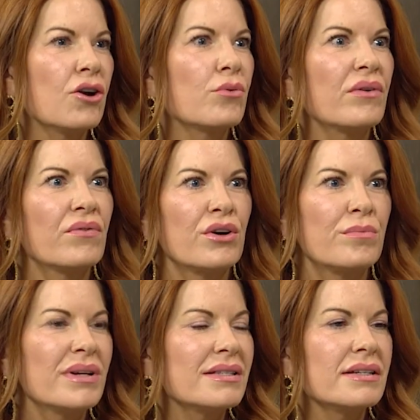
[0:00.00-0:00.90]
or referred
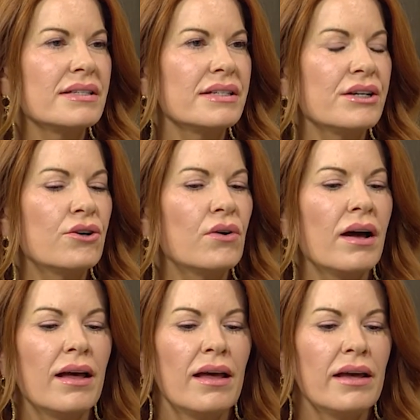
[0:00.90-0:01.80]
business to.
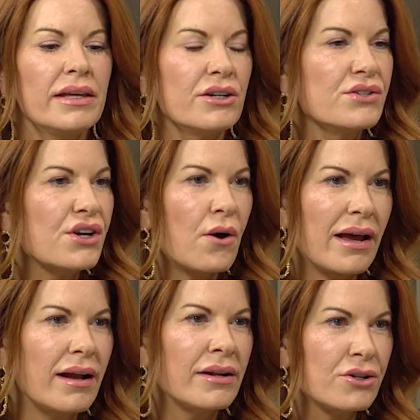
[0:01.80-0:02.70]
Years ago, I
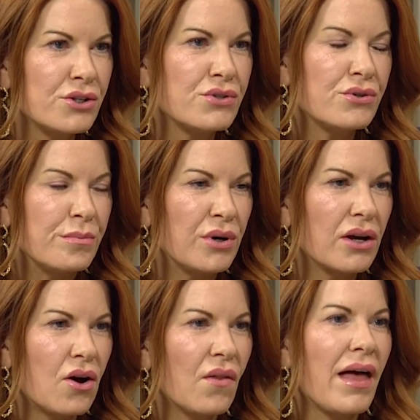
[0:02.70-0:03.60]
got introduced to a book
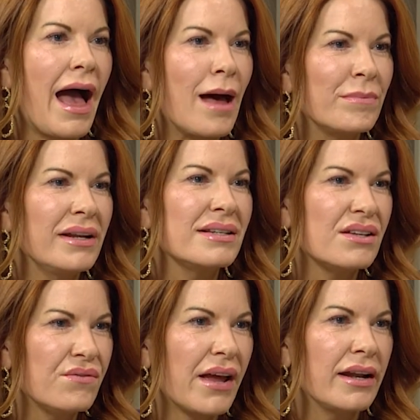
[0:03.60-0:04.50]
called The Happiness
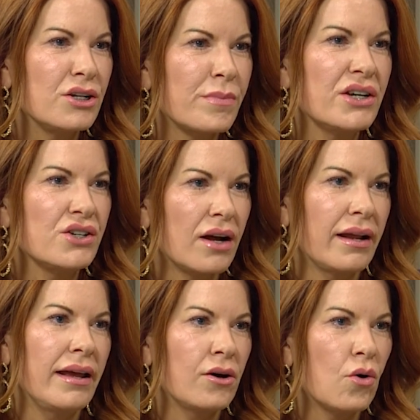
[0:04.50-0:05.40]
Advantage by Shawn
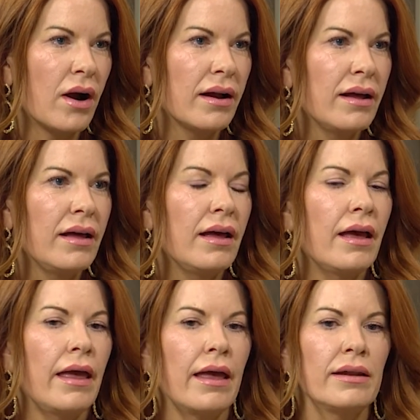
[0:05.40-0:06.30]
Achor.
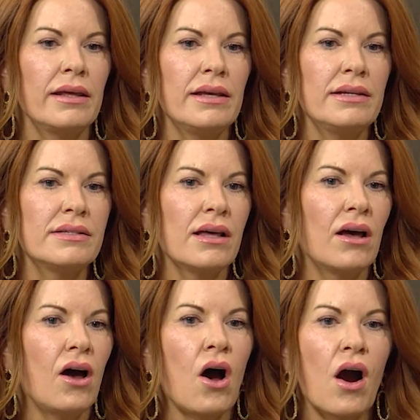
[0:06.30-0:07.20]
And he's
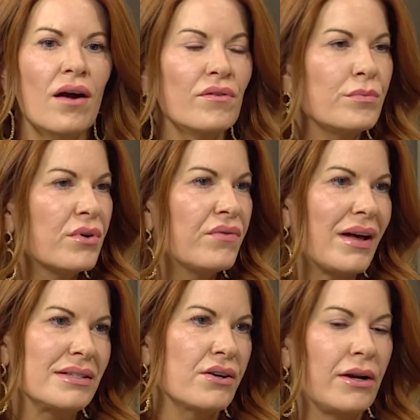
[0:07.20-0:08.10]
a Harvard
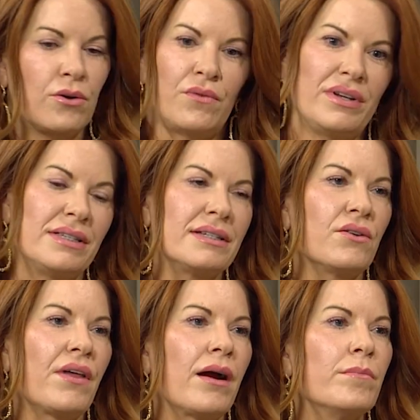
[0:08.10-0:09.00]
professor. I don't know if he's still
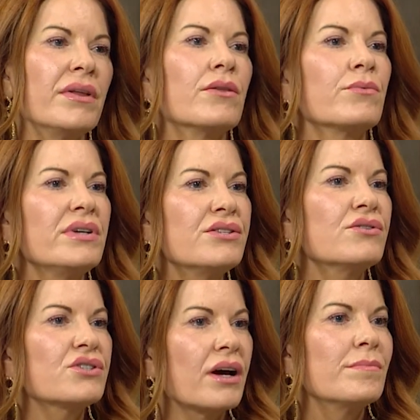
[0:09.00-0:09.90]
there, but the
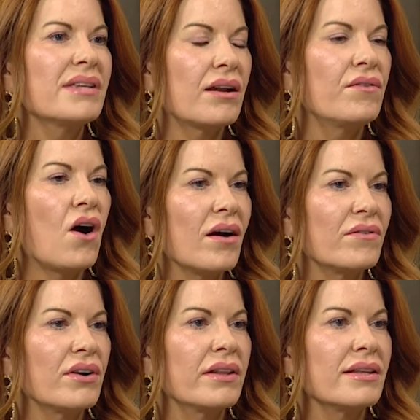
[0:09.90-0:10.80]
research comes out of
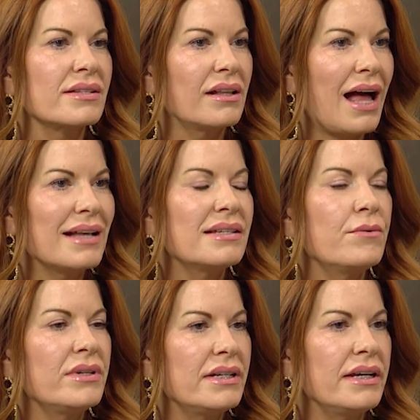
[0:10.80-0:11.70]
Harvard. In this class, he
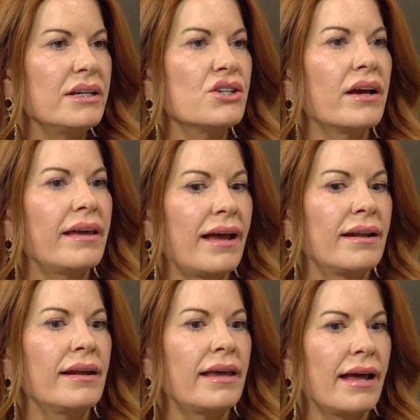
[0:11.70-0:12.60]
would teach again
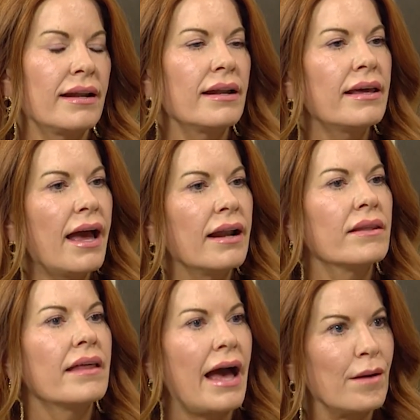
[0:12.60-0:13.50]
and again and again,
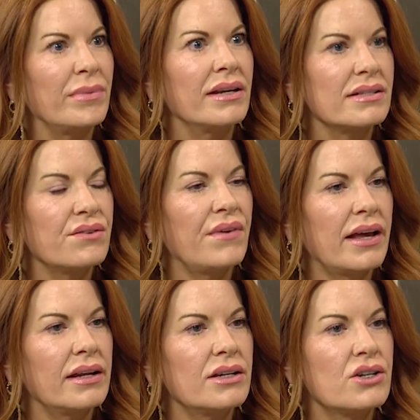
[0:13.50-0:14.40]
The Happiness
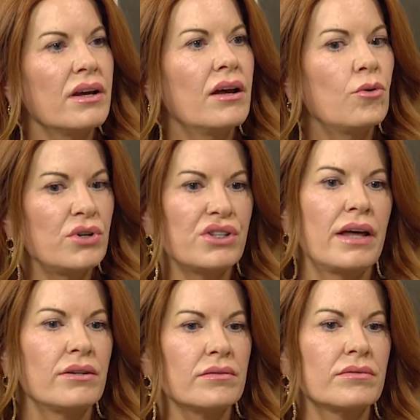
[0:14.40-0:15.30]
Advantage, which
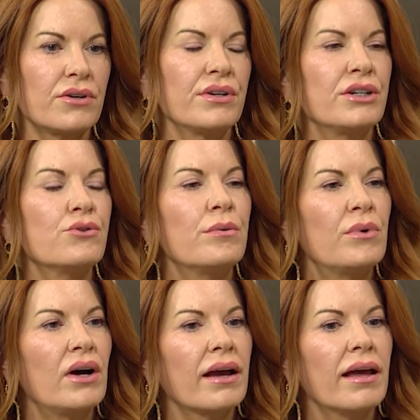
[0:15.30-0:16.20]
then turned into a
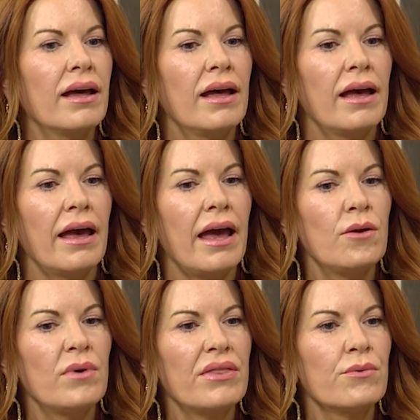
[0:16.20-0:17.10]
book.
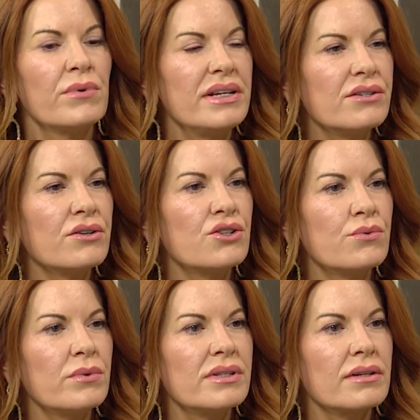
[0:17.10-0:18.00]
And what the research
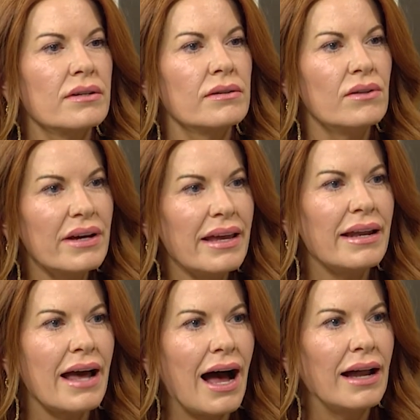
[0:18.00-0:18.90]
was
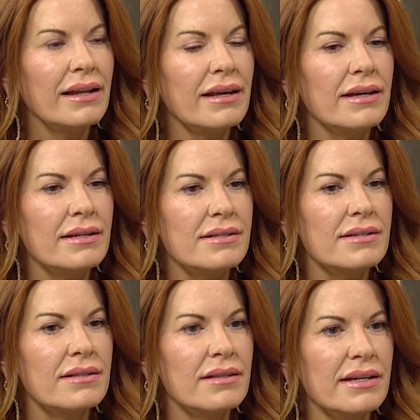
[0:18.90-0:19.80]
looking at
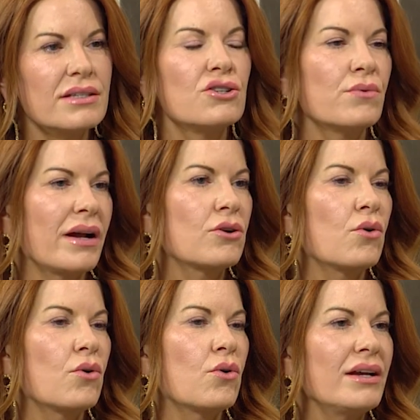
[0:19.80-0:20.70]
is this direct
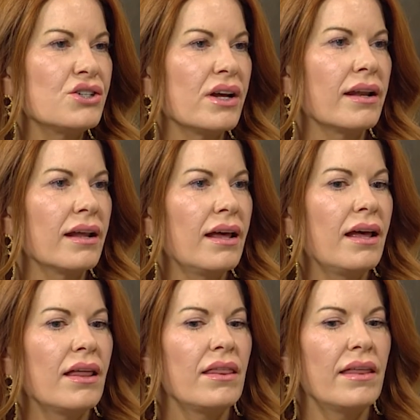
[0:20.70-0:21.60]
correlation
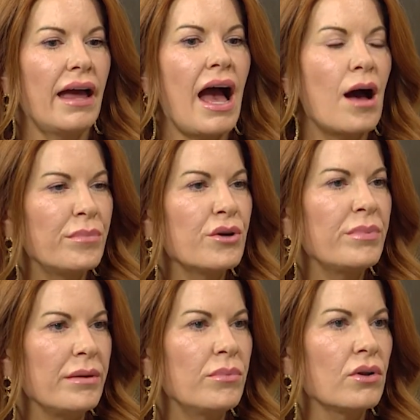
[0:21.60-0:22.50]
that happier
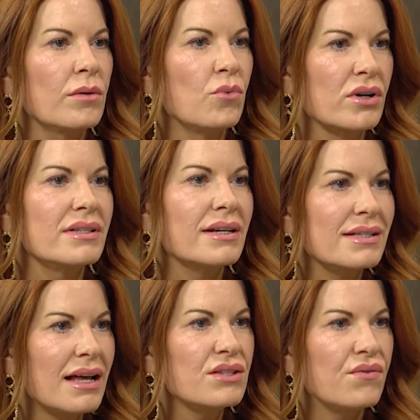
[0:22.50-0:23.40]
people are more
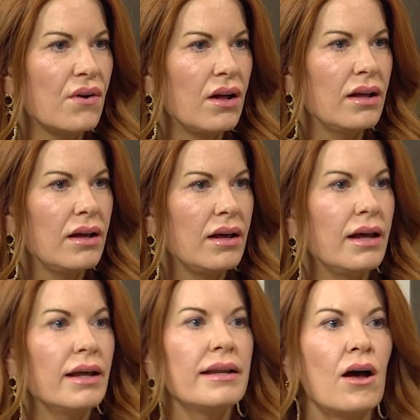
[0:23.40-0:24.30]
successful.
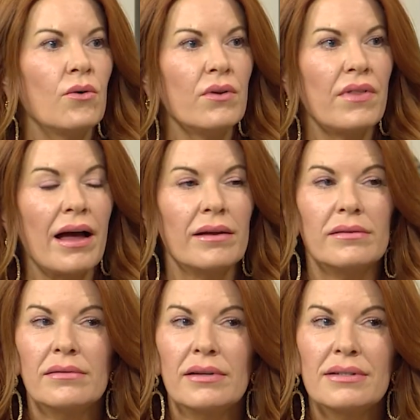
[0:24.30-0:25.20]
Now, that
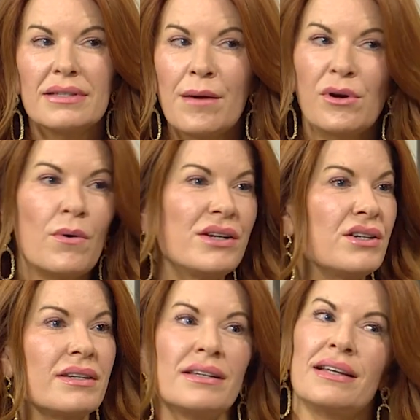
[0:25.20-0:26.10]
same equation
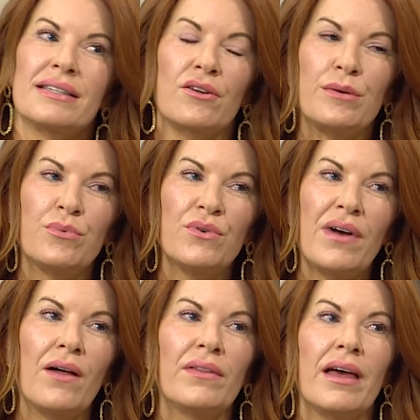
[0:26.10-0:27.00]
doesn't necessarily prove
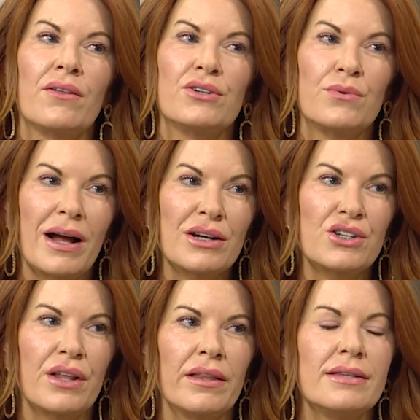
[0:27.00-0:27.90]
out the other
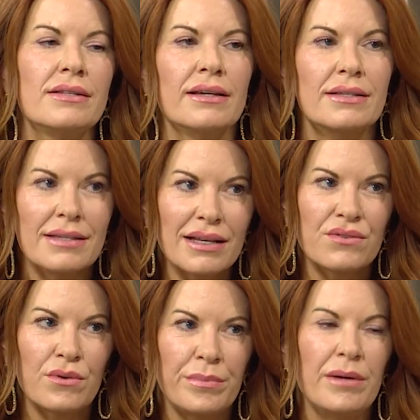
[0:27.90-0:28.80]
direction, that
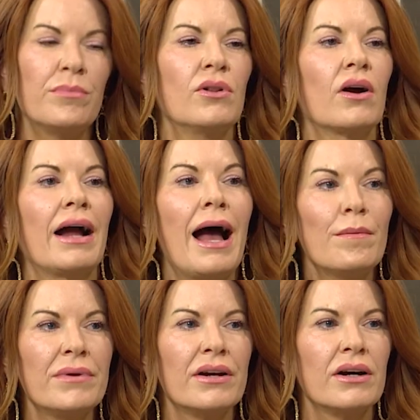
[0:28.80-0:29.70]
successful people are
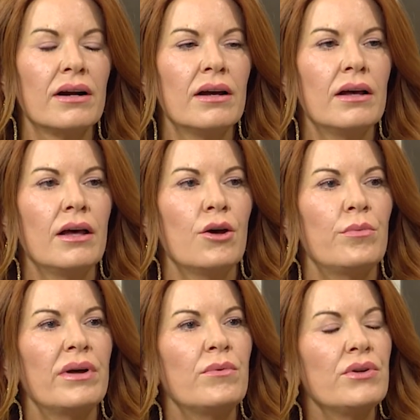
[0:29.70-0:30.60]
happier.
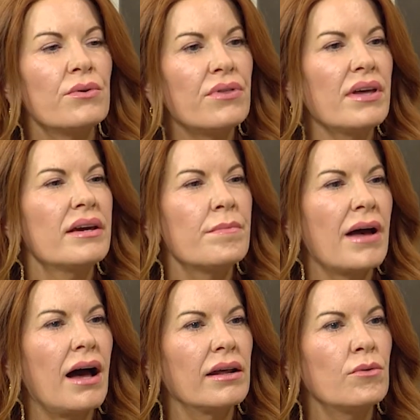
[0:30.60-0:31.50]
But when you think
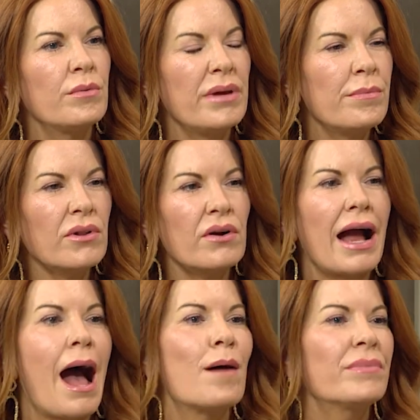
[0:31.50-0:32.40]
about it, when people are
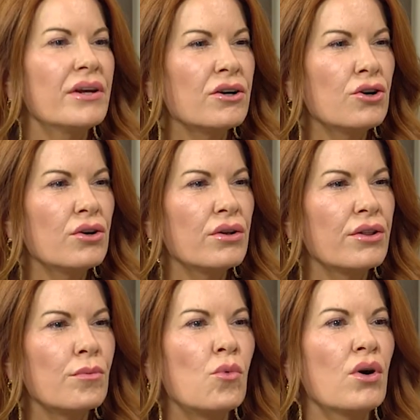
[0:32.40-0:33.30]
happier,
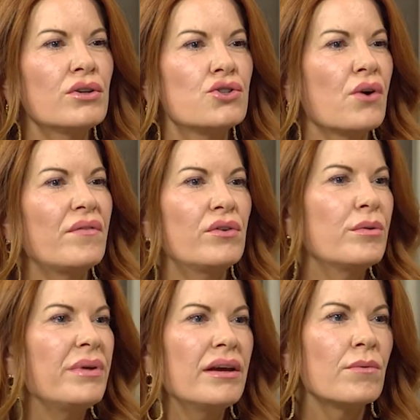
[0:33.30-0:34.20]
they're more joyful to
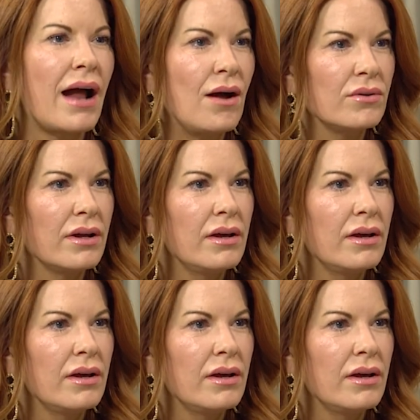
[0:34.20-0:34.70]
be around.